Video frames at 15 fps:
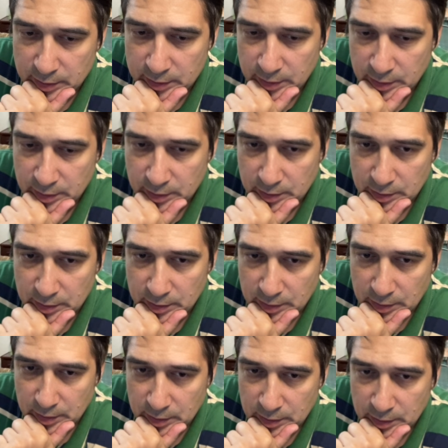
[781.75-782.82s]
on
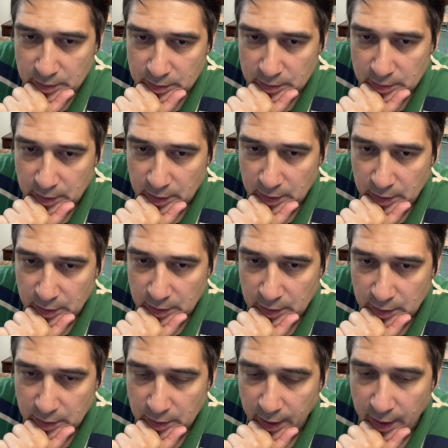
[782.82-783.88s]
a
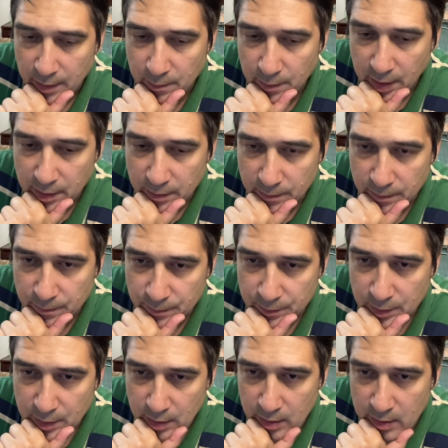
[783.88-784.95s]
Kanban.
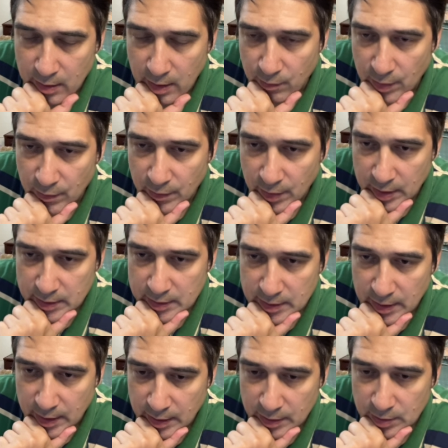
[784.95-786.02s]
Then we've got
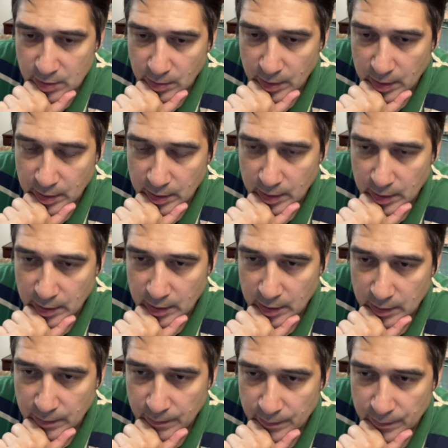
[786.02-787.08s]
settings over
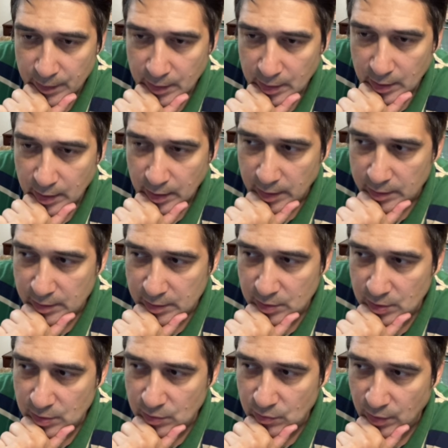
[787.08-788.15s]
here. And this
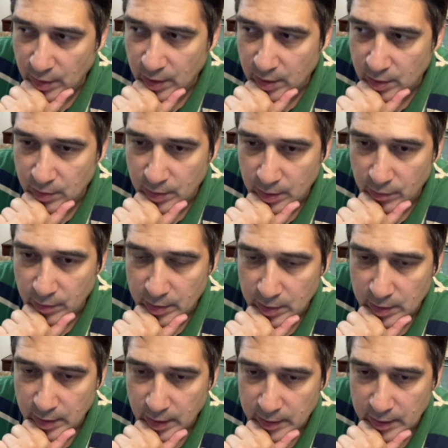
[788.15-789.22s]
is where you can run the
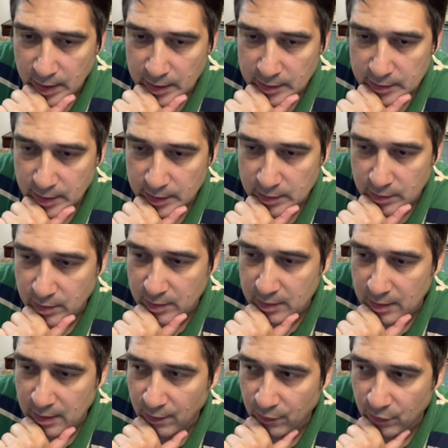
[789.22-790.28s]
diagnostics. You can
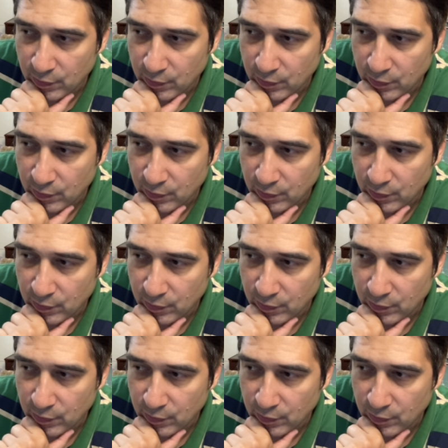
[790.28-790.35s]
see